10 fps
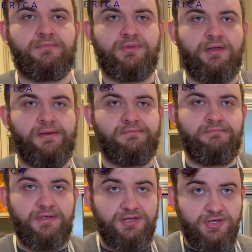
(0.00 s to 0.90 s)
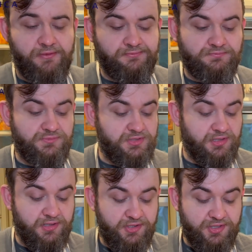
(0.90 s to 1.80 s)
the miso. It's
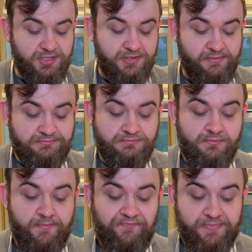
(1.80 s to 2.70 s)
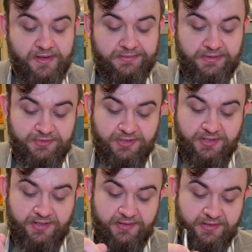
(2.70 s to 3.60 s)
delicious.
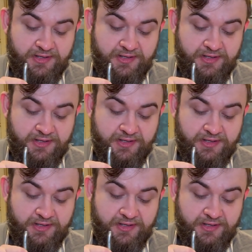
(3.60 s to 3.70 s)
Gotta